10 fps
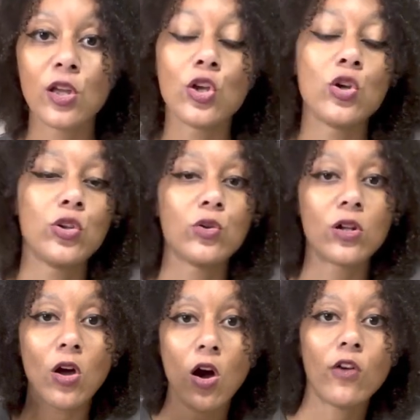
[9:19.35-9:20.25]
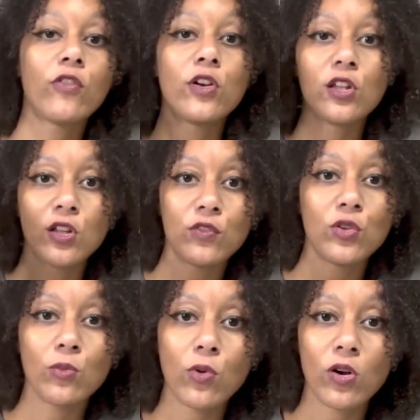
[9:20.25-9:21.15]
and who can offer and give you
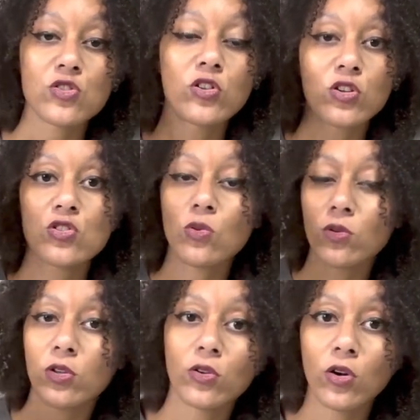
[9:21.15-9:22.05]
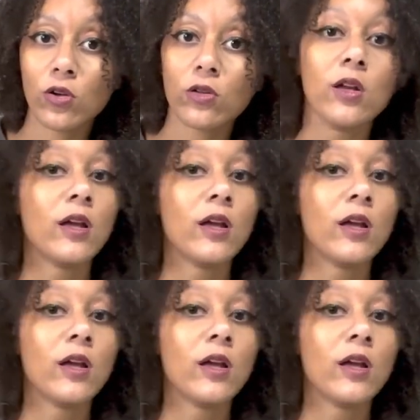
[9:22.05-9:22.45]
more so your soul can grow.